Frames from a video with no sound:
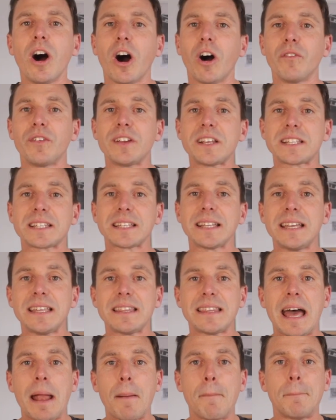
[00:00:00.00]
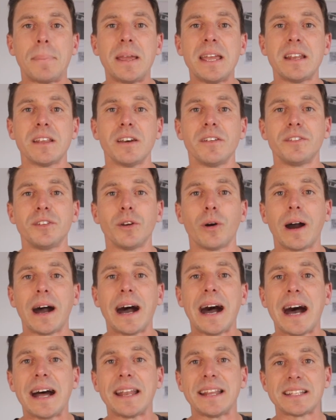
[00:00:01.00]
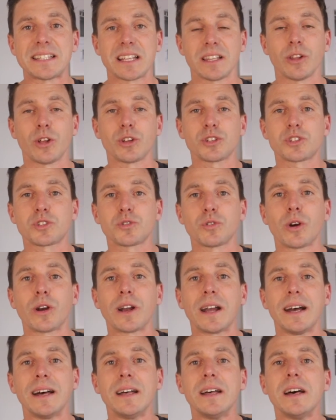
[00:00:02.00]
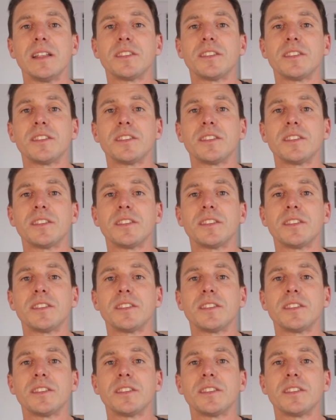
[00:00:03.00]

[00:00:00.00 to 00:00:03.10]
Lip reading: Obviously, that beat of your heart is a lot stronger